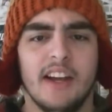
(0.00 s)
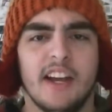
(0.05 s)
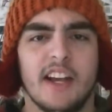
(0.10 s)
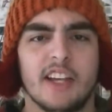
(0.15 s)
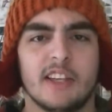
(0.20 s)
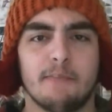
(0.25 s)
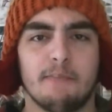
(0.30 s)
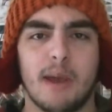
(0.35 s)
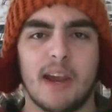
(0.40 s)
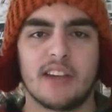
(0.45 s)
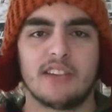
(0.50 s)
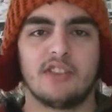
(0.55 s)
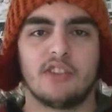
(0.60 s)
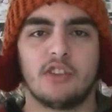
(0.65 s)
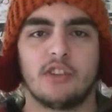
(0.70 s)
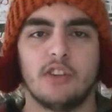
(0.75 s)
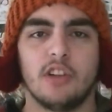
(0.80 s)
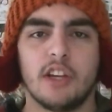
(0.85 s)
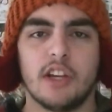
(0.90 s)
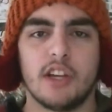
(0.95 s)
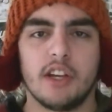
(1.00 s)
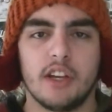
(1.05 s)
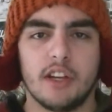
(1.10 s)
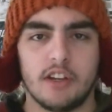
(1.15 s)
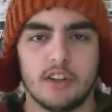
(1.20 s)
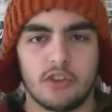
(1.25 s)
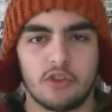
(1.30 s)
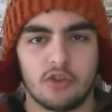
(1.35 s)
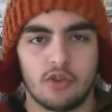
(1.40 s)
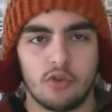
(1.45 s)
is
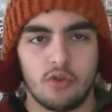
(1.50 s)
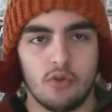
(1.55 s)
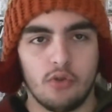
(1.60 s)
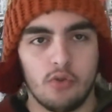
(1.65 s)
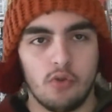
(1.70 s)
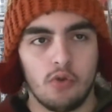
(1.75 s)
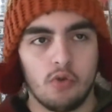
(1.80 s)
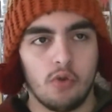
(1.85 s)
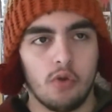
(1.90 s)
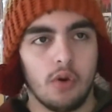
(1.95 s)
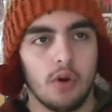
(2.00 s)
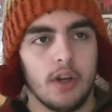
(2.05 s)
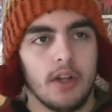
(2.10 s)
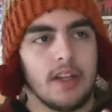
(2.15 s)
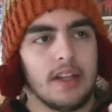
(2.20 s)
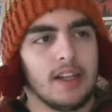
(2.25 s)
basically to.